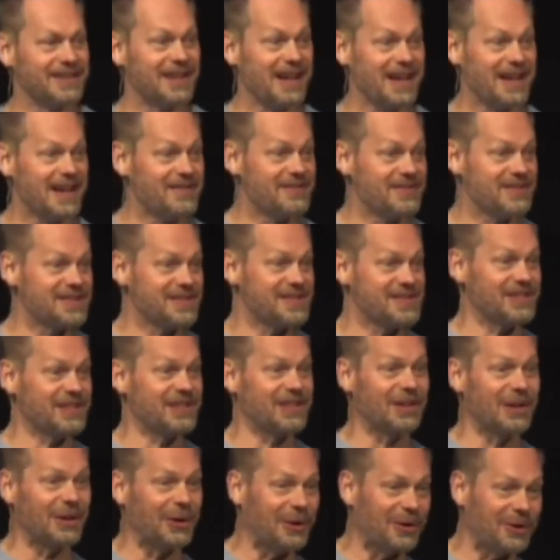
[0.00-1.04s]
the heavens and
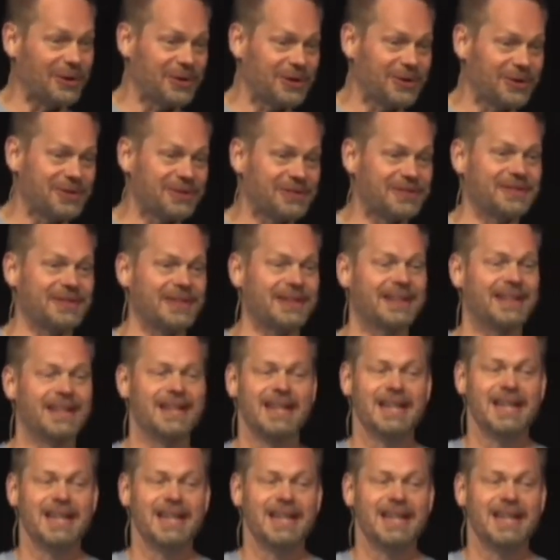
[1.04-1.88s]
the earth, and